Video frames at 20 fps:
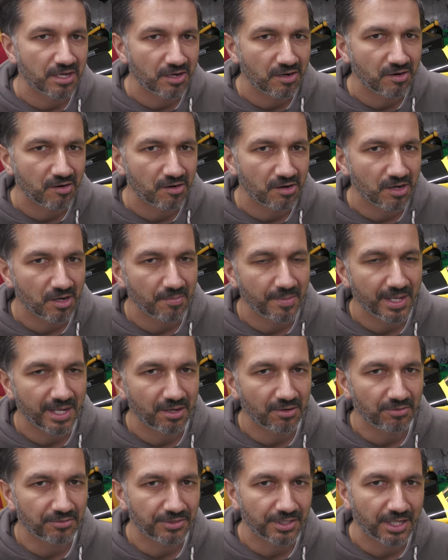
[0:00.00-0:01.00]
are
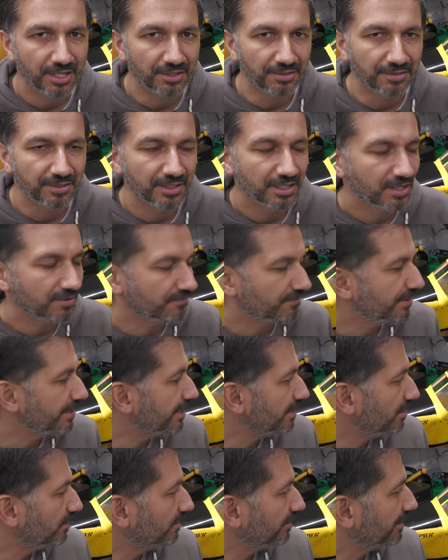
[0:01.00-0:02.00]
about done.
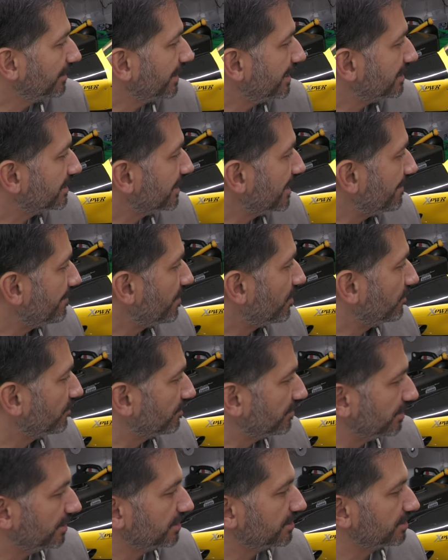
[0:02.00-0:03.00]
Hopefully I'm gonna to get to keep hold
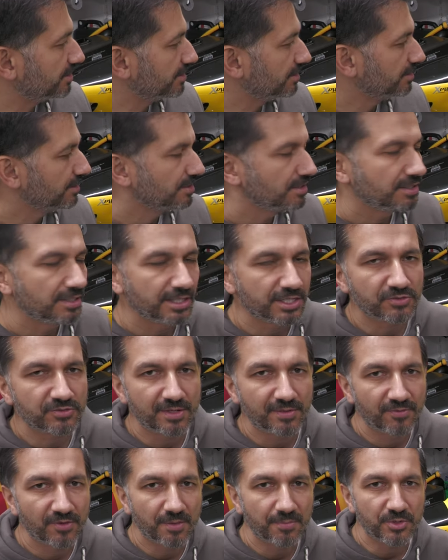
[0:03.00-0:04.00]
of this
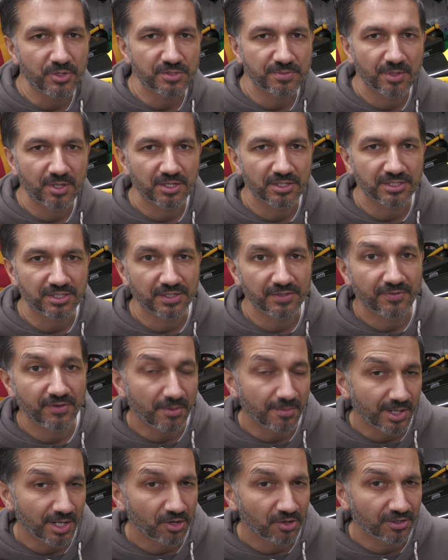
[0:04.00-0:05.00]
Extreme Flight Bushmaster for a
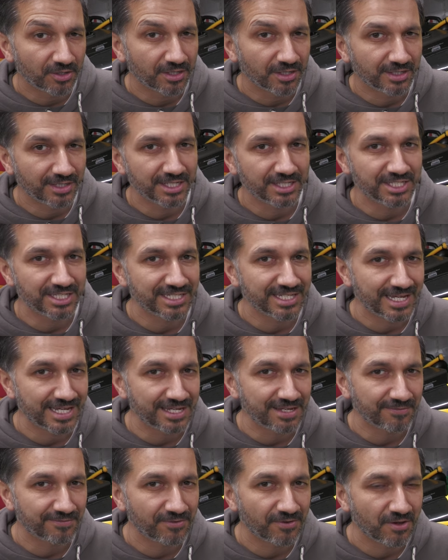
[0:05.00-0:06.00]
little bit longer and actually
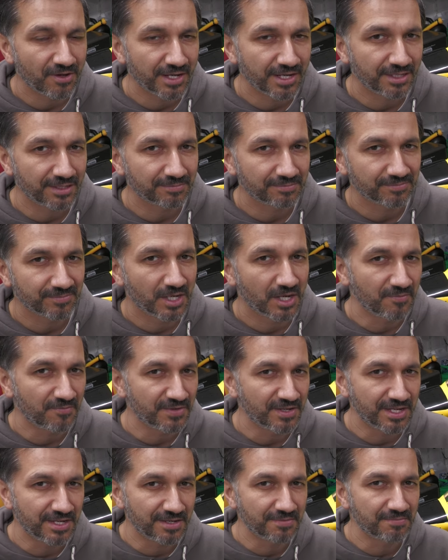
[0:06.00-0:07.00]
take it flying.
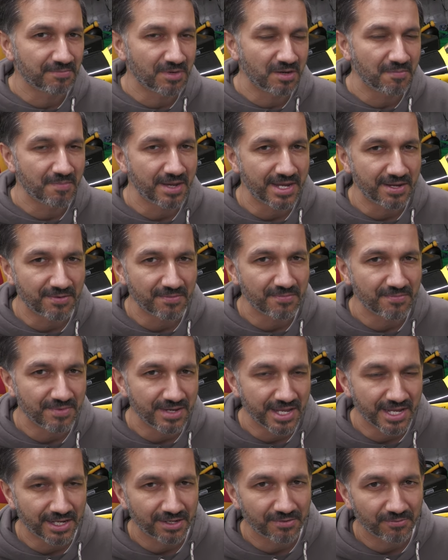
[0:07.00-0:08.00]
Hopefully my mate
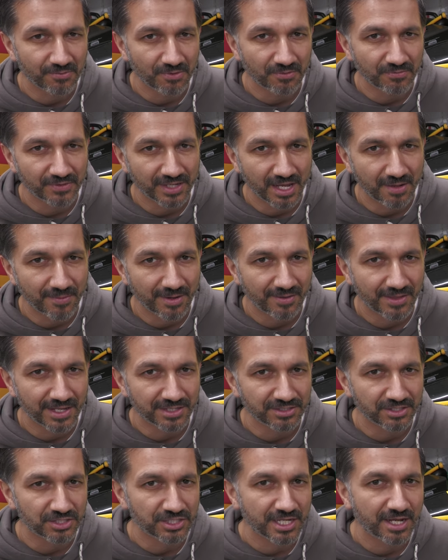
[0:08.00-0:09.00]
Nick will forget about
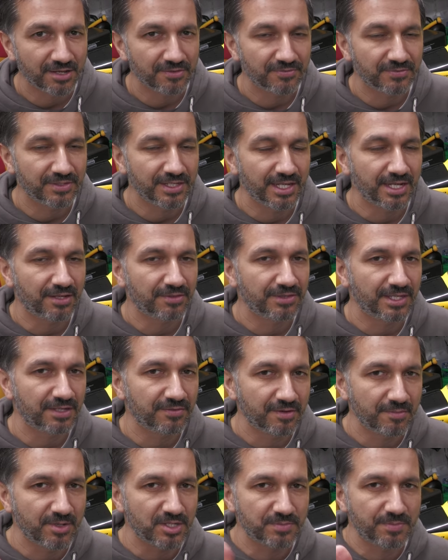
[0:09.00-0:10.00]
that. So shout out for Nick. Thank you
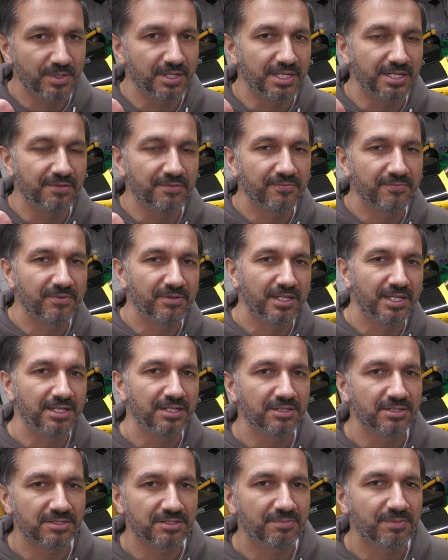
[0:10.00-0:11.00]
very much buddy for
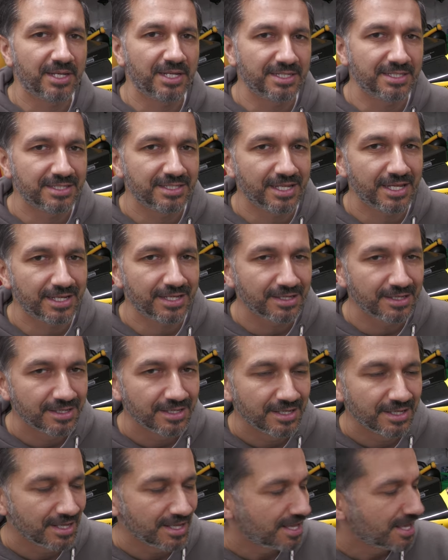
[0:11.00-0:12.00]
lending us the plane today.
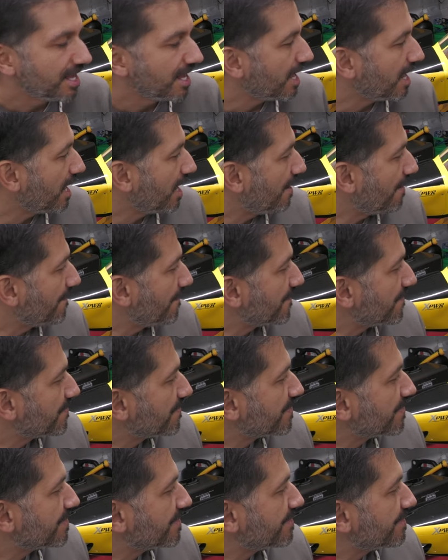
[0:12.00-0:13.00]
Um,
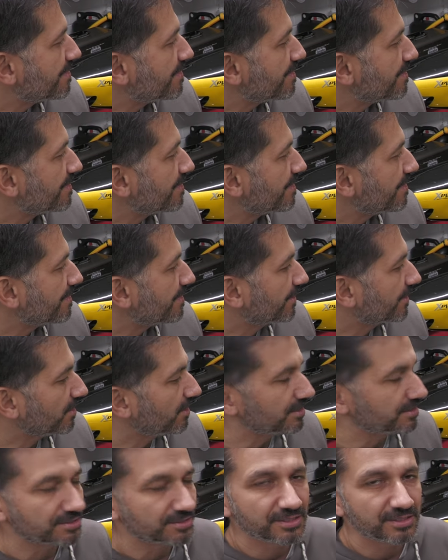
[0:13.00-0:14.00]

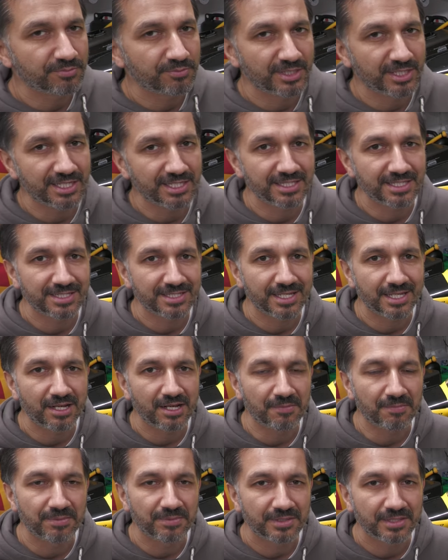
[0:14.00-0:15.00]
guys, it's pretty easy to set
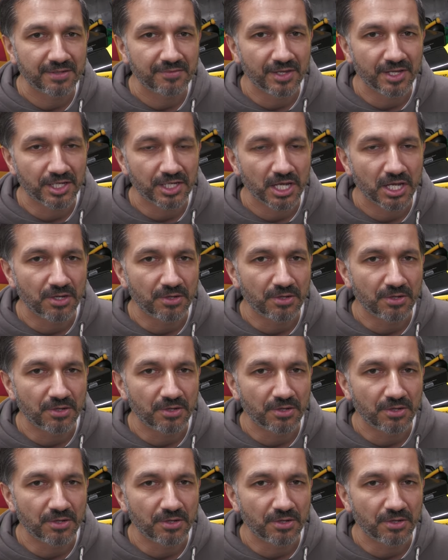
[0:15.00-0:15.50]
up. Give it a go.